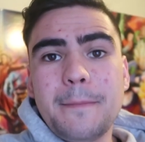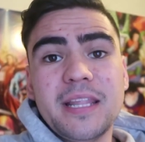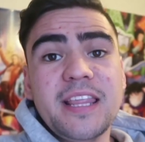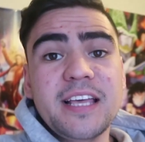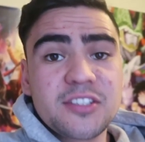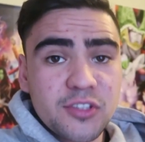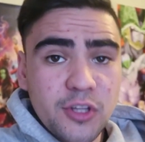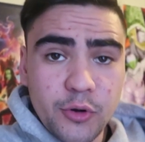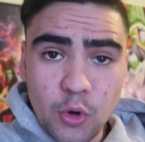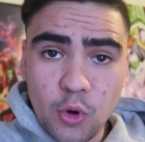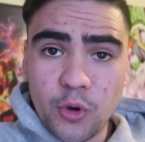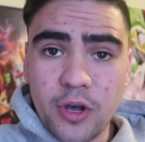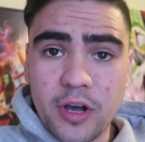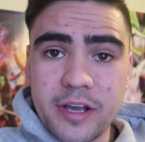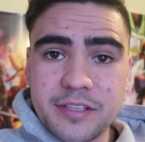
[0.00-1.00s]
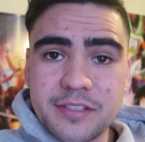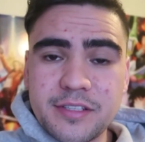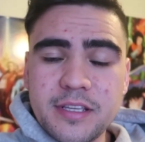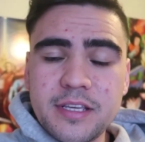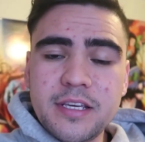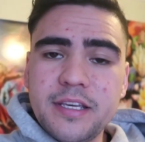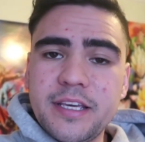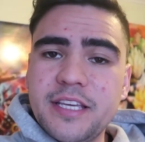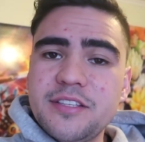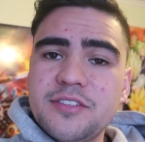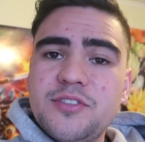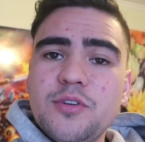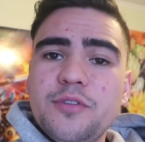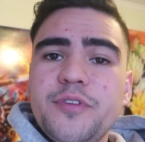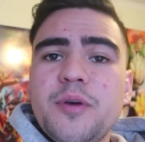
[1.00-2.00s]
but that's not all, guys. In
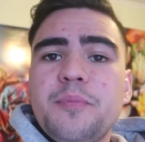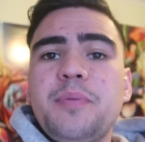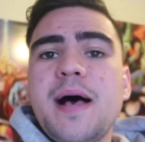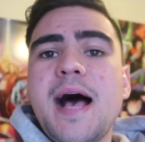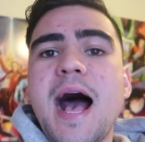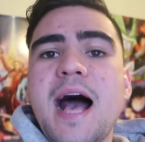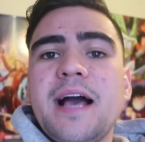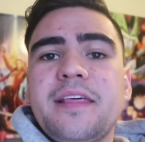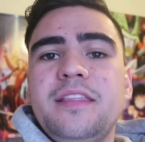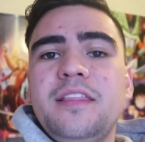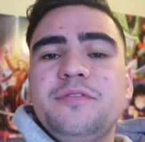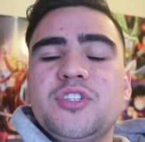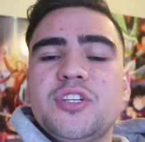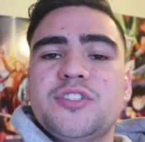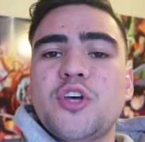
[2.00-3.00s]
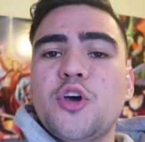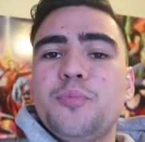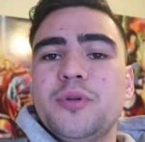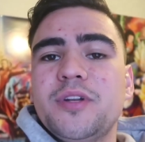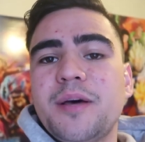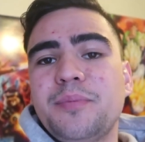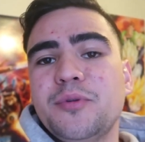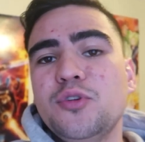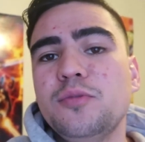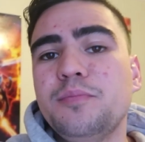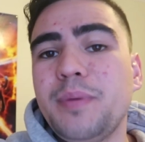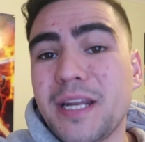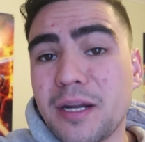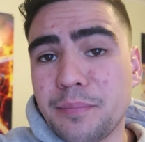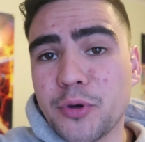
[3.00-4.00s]
Sylvia Park, they've just opened up a new
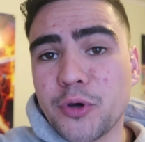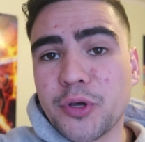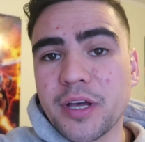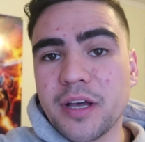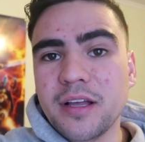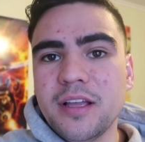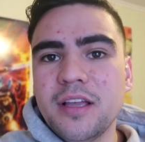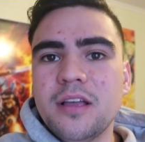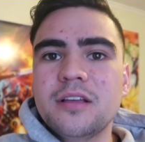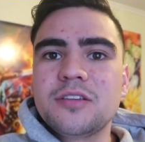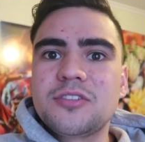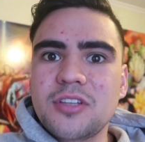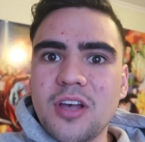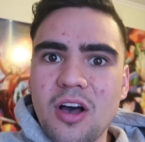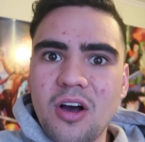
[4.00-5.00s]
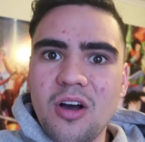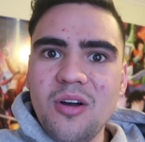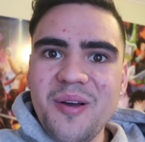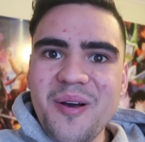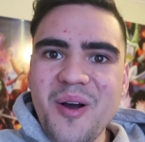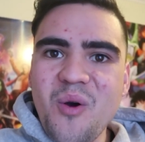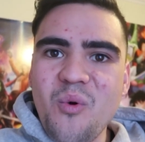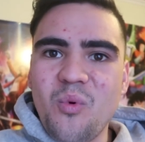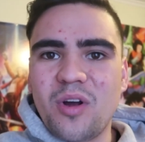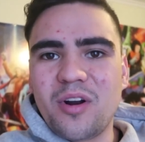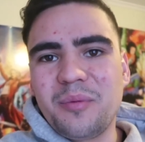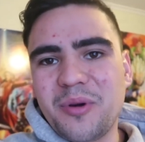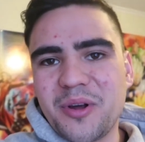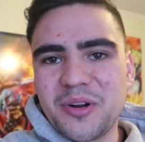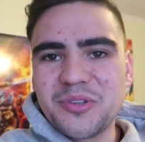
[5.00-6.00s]
Better Burger. So, what
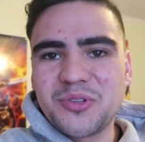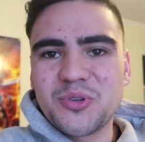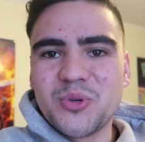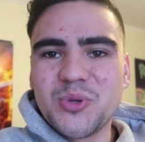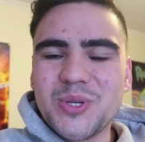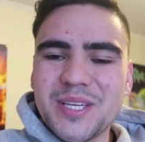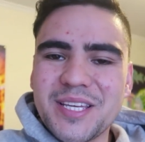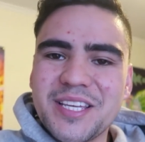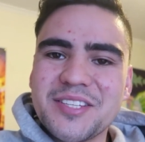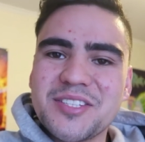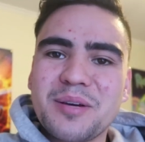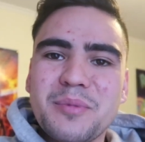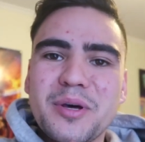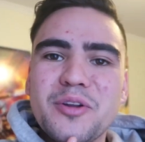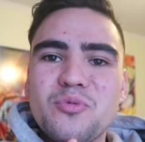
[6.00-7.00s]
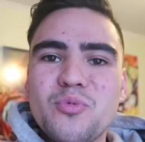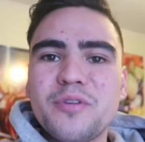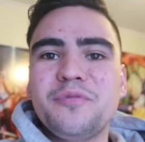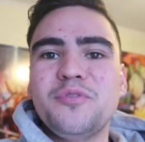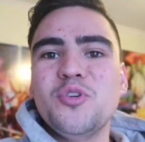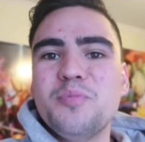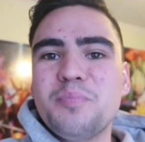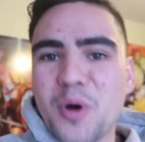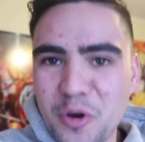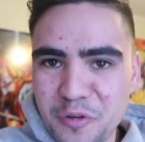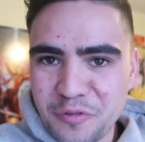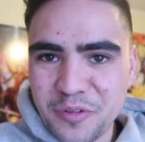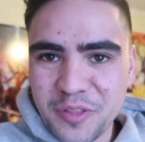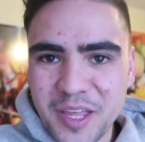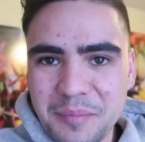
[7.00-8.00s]
I'm gonna do is I'm gonna review
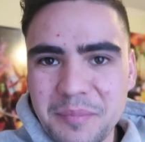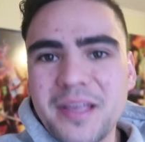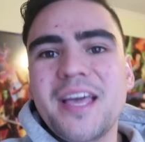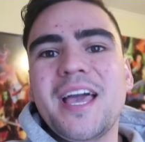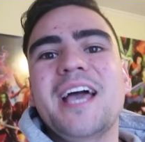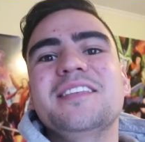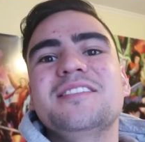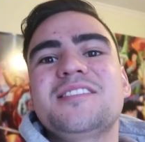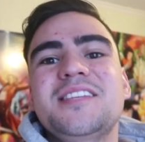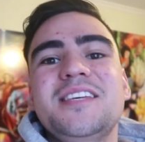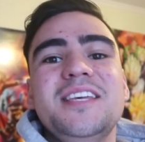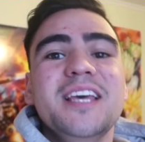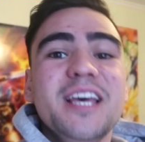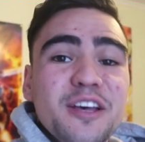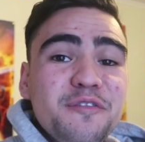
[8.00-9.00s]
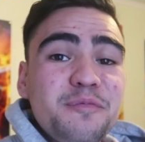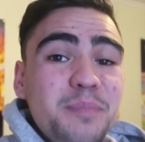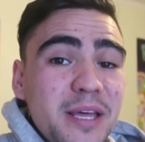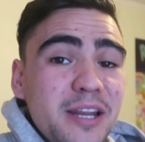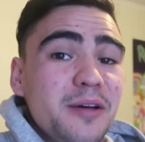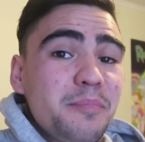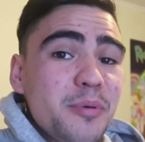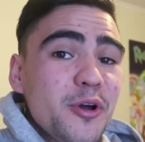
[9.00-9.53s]
both of them and see if Better